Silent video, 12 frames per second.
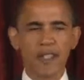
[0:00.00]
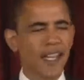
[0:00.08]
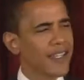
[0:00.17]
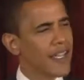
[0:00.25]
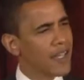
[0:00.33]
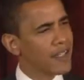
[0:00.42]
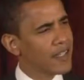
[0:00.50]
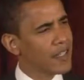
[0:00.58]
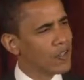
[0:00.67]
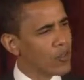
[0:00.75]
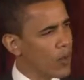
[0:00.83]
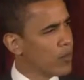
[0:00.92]
I'd gotten
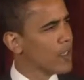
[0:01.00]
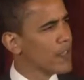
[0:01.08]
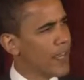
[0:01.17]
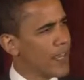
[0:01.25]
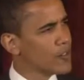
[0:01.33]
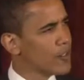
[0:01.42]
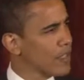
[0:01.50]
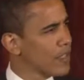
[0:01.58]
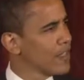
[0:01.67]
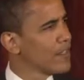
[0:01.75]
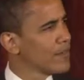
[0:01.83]
into trouble occasionally.